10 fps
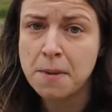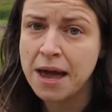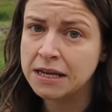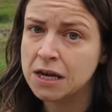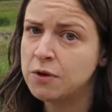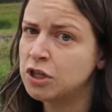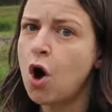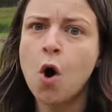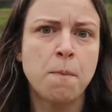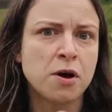manner, with
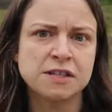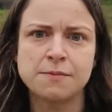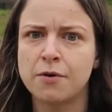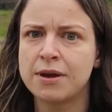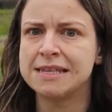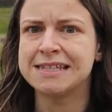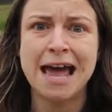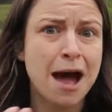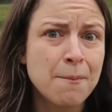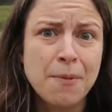all possible
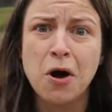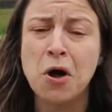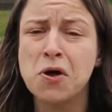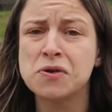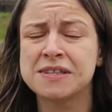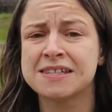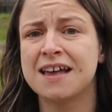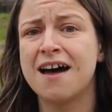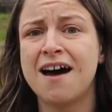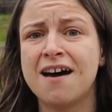examples,
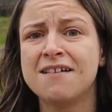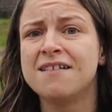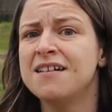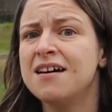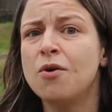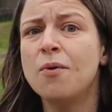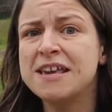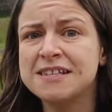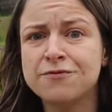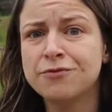
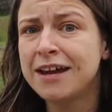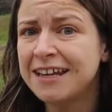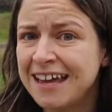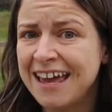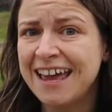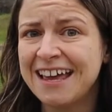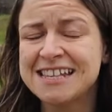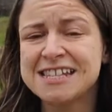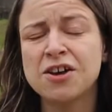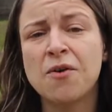ways of reading,
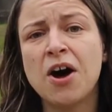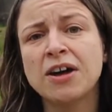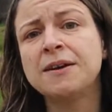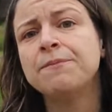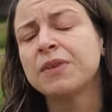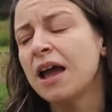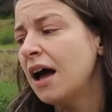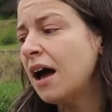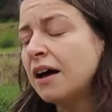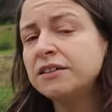and so on,
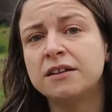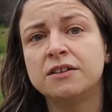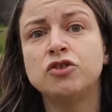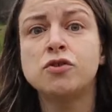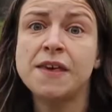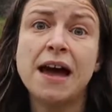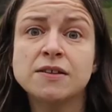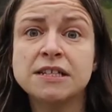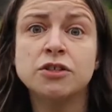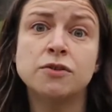the
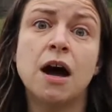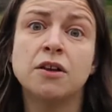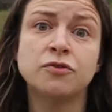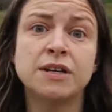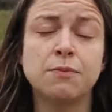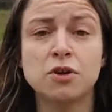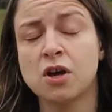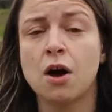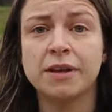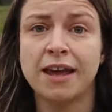2,200
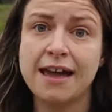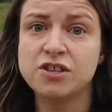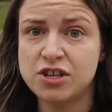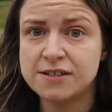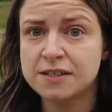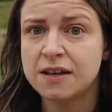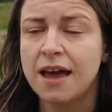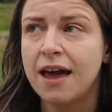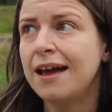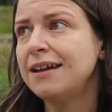most common kanjis.
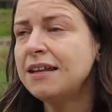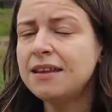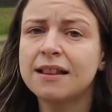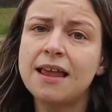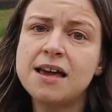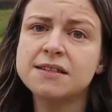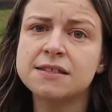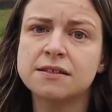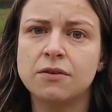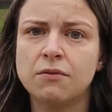And in the
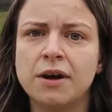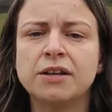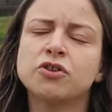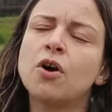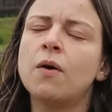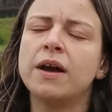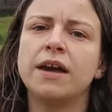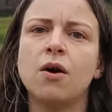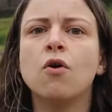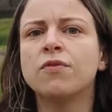class, we're not
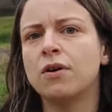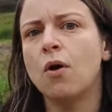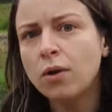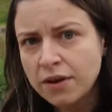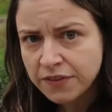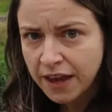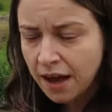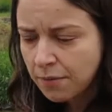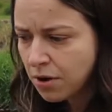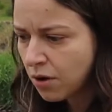going over all of
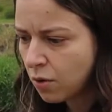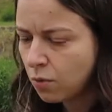them.